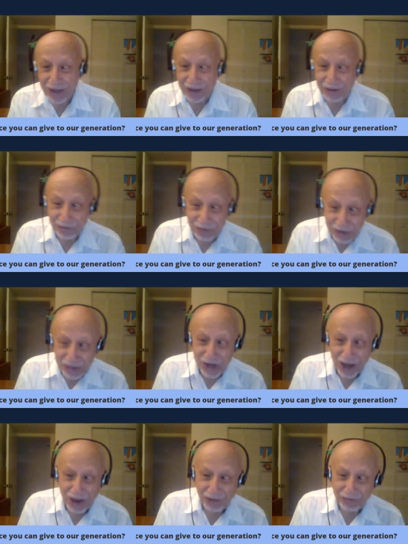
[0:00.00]
and which
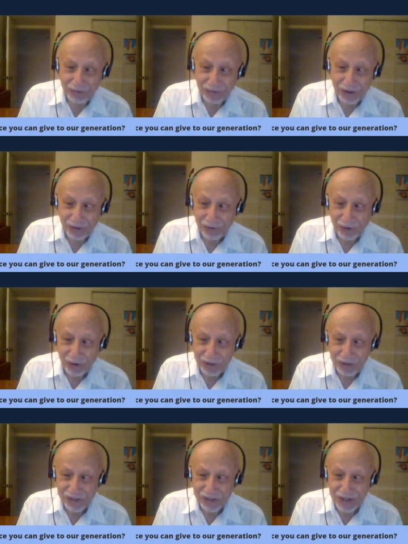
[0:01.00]
half of the
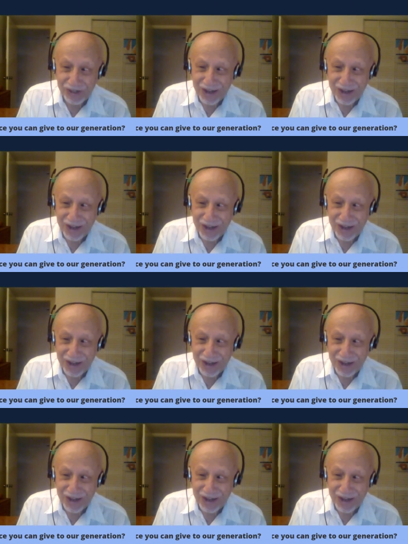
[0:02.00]
false.